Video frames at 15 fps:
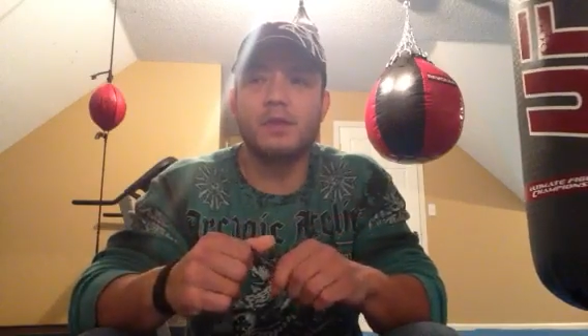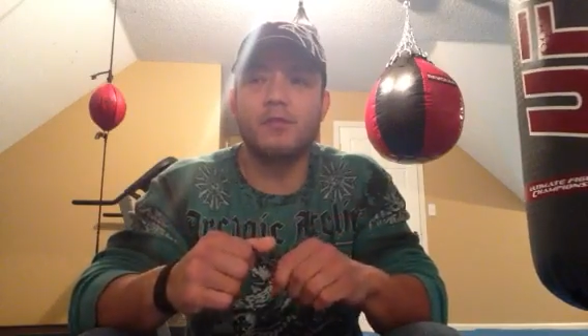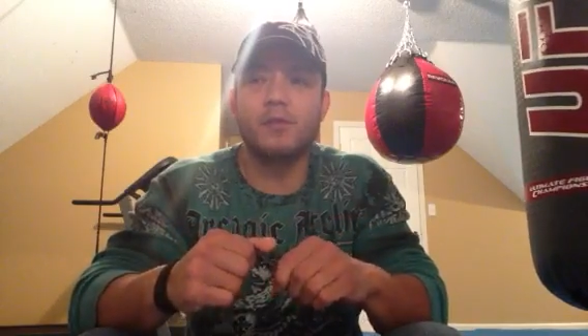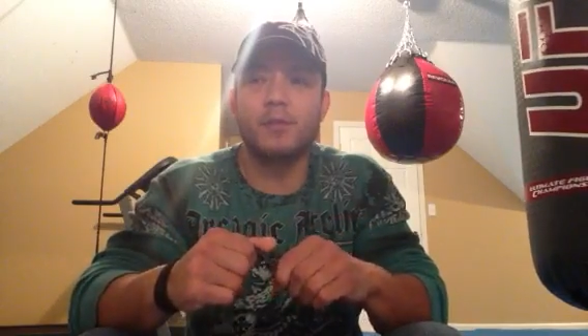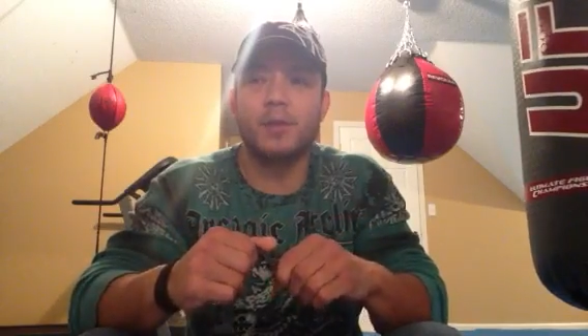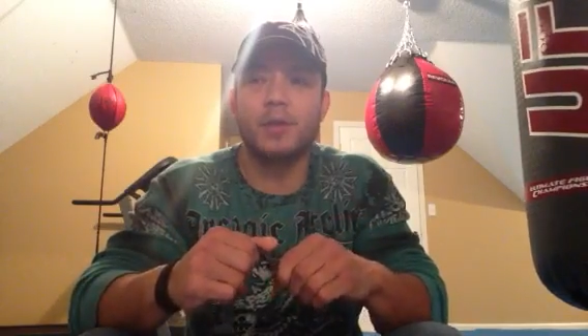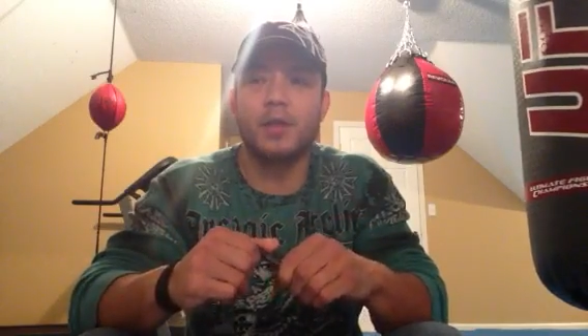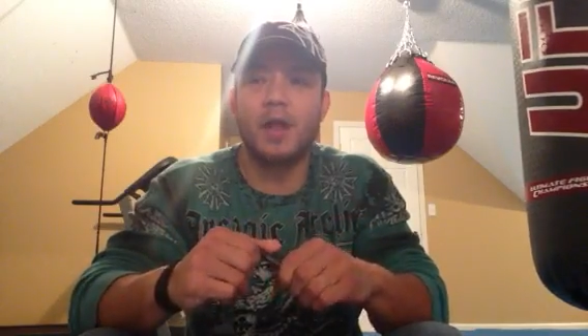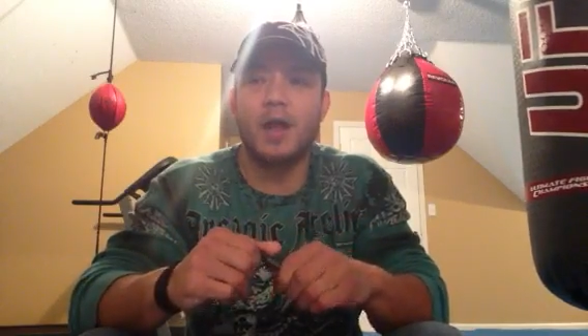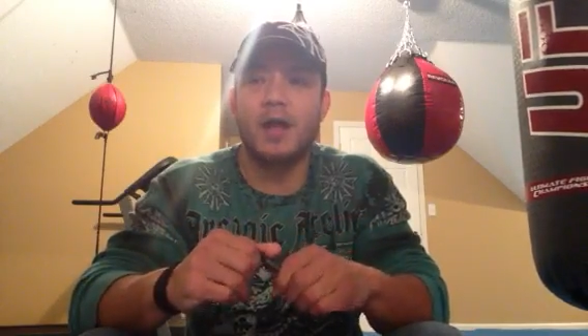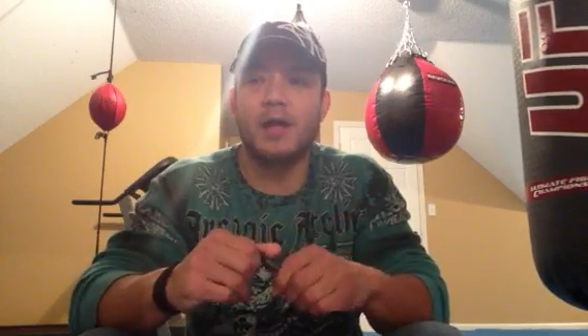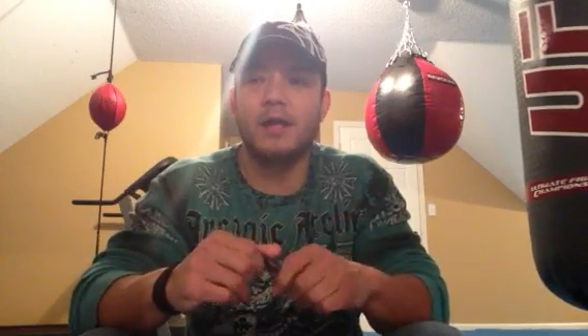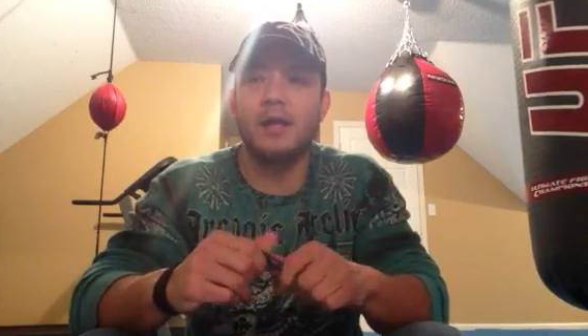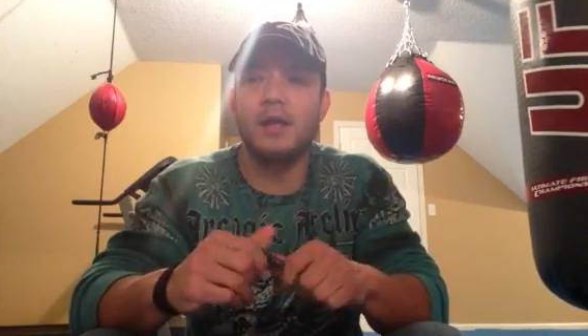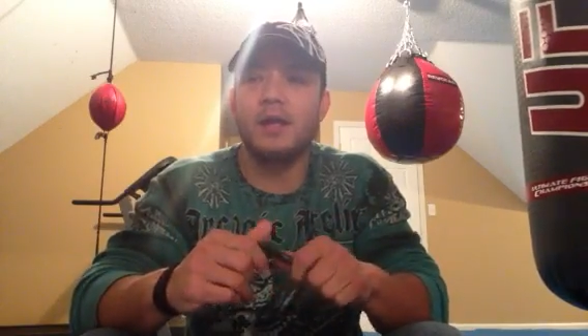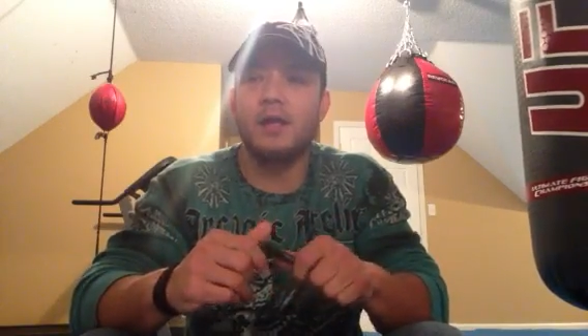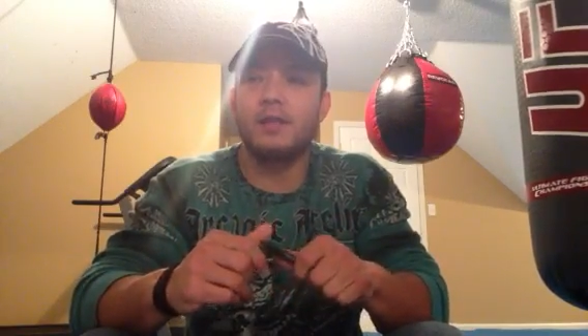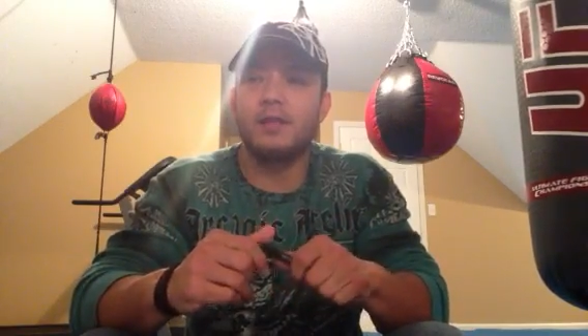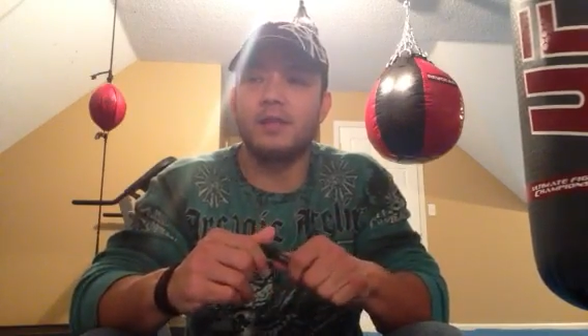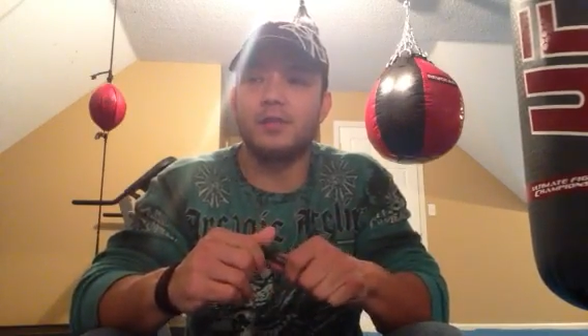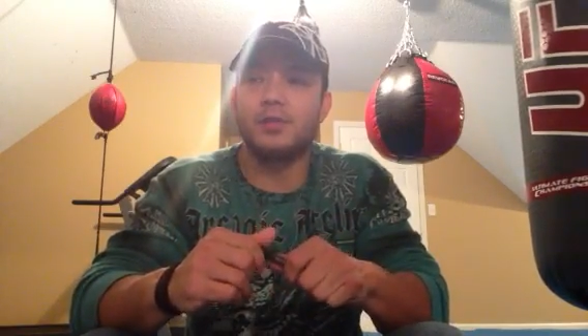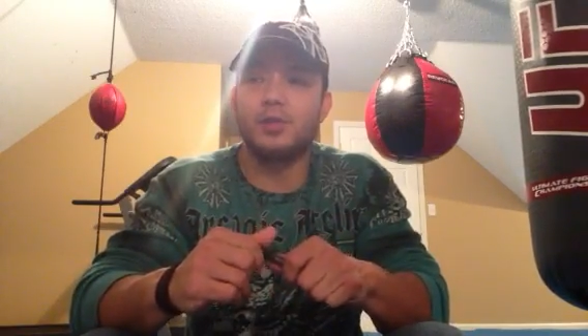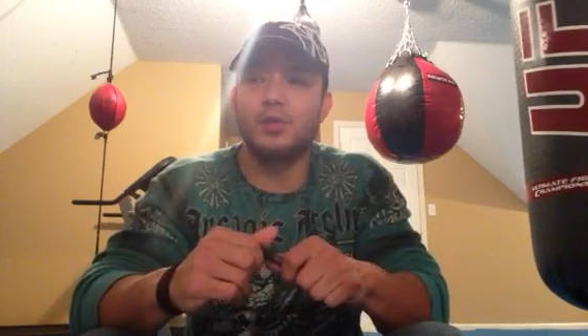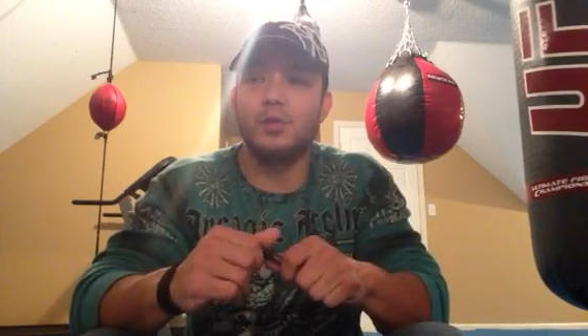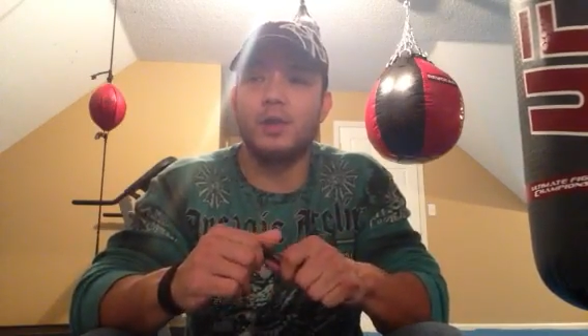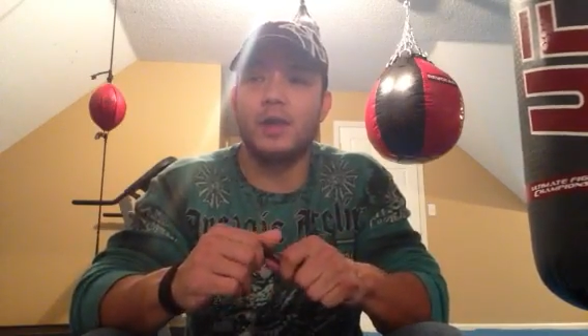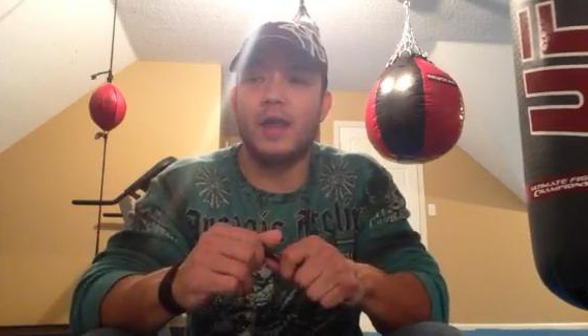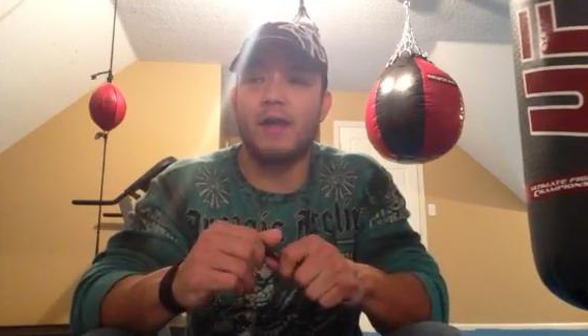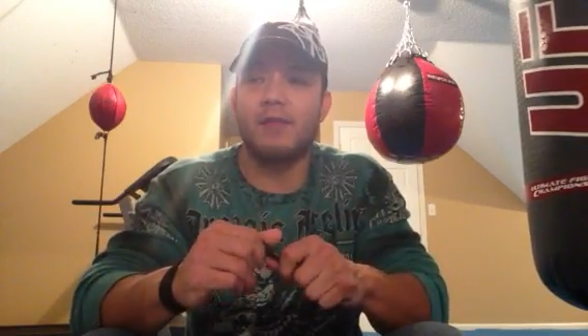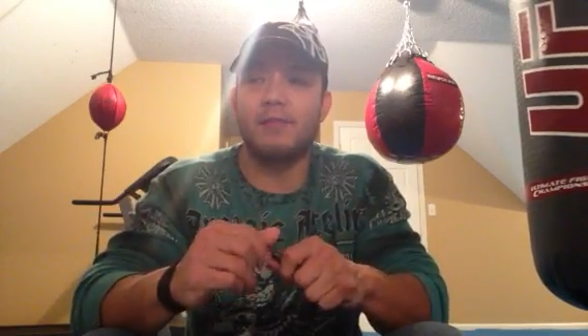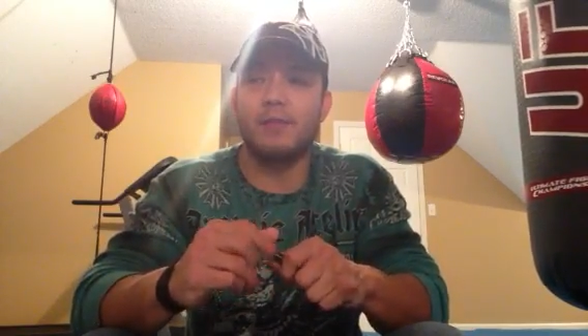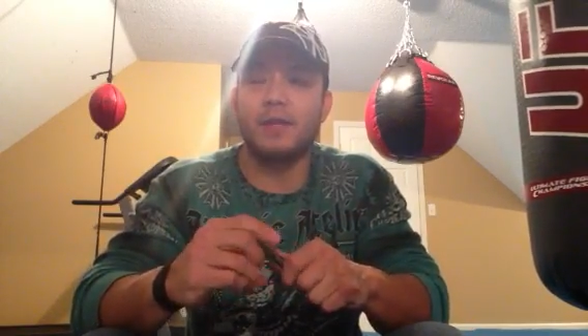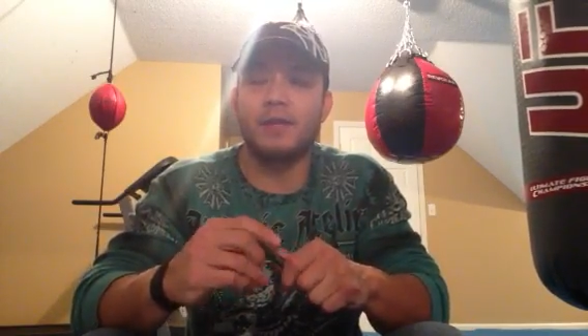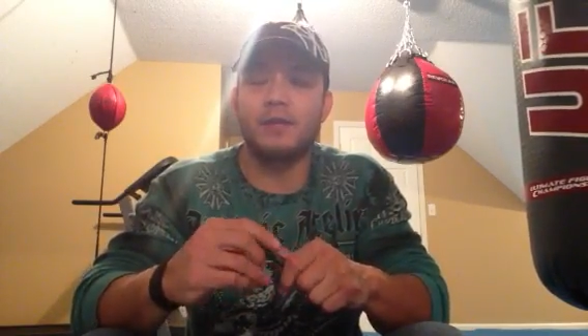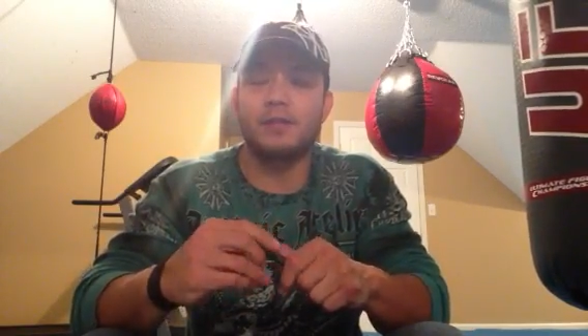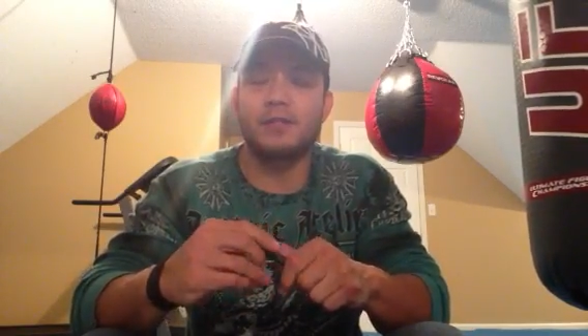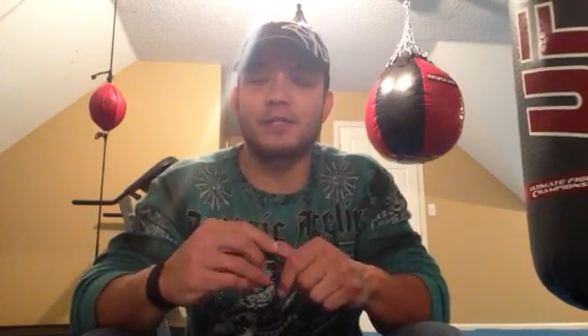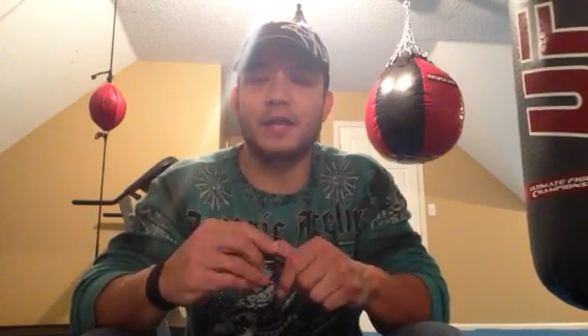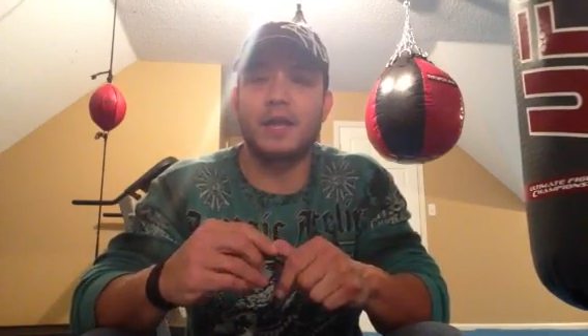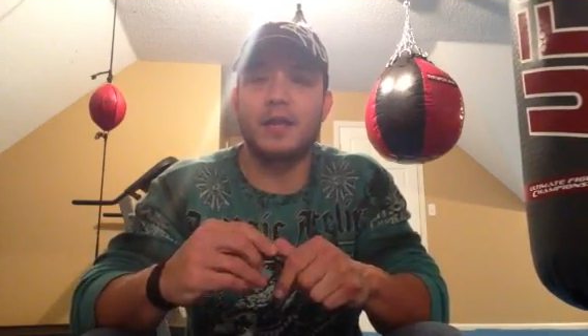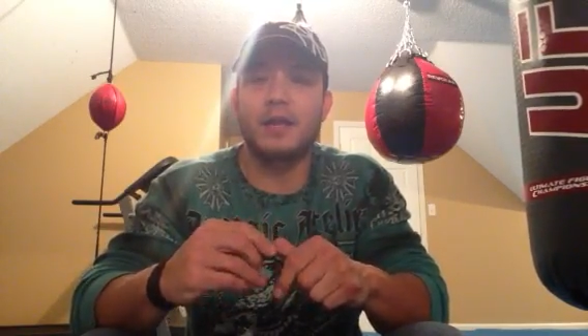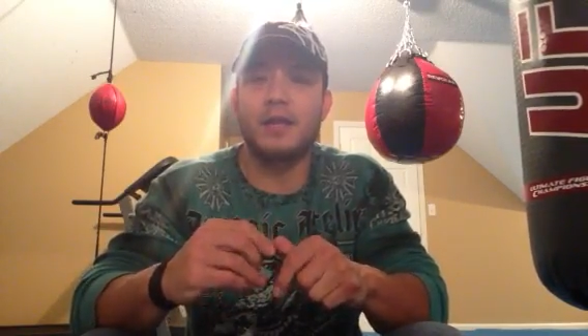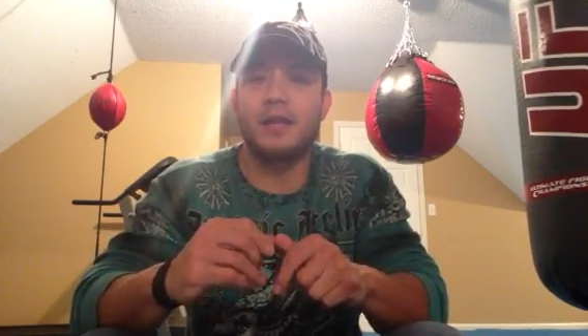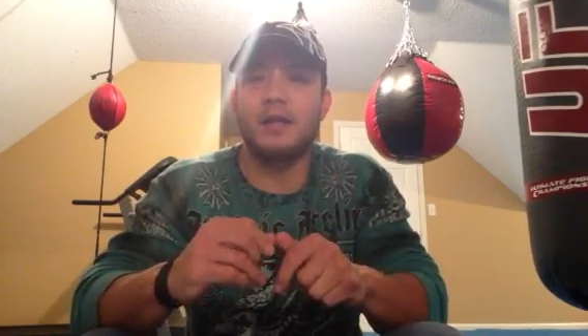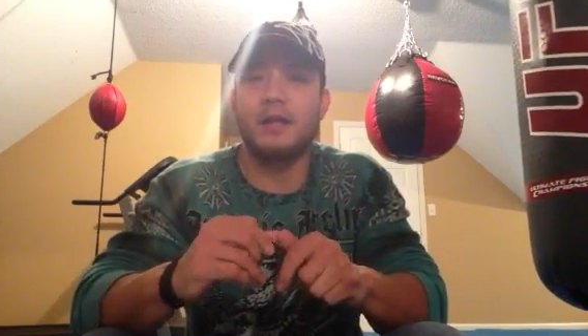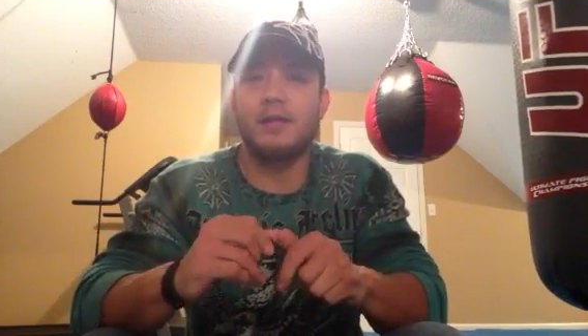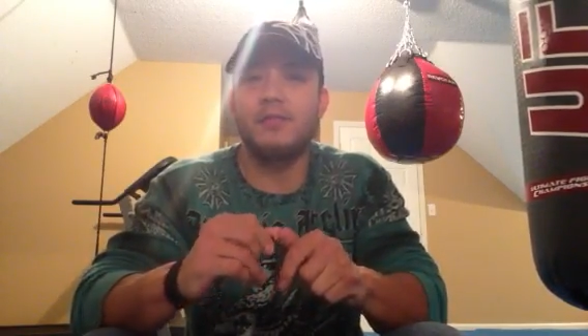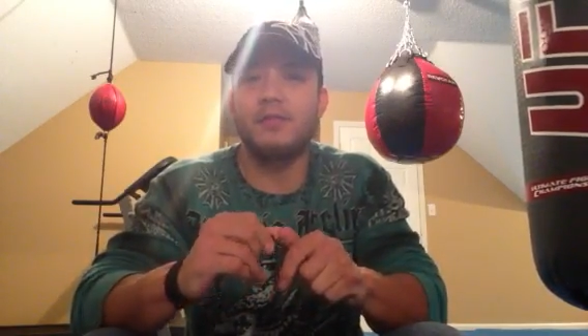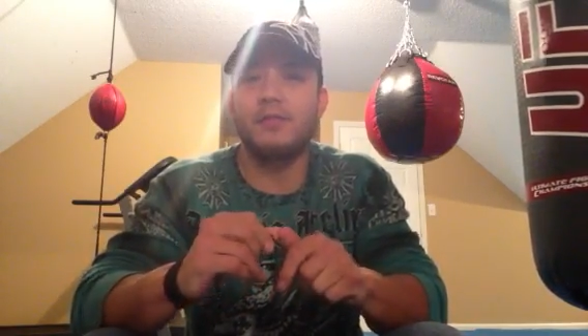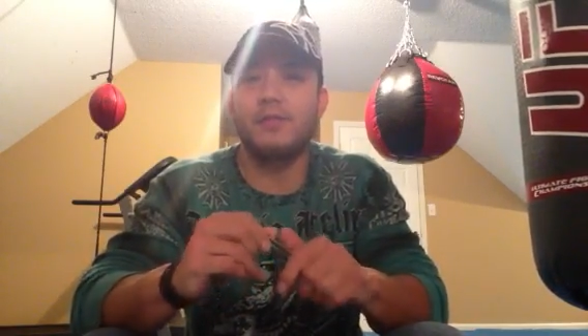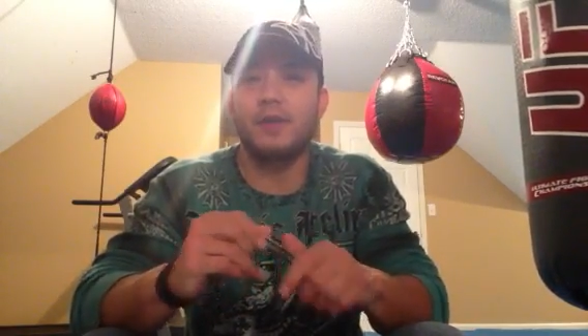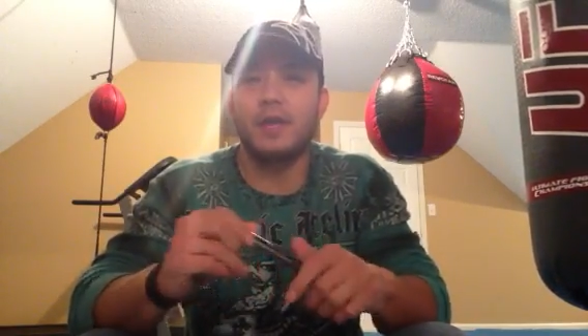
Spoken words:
from a light that you would have me understand it. And even if I